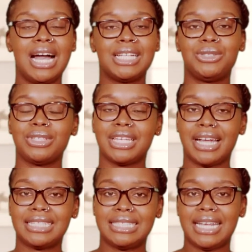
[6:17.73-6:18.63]
I took the
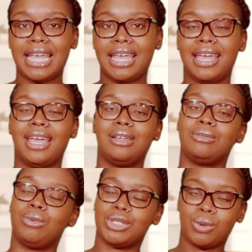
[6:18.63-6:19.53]
gas and air,
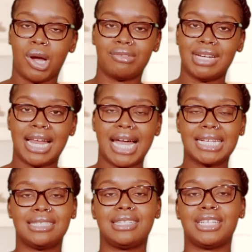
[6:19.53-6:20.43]
was quite relaxed.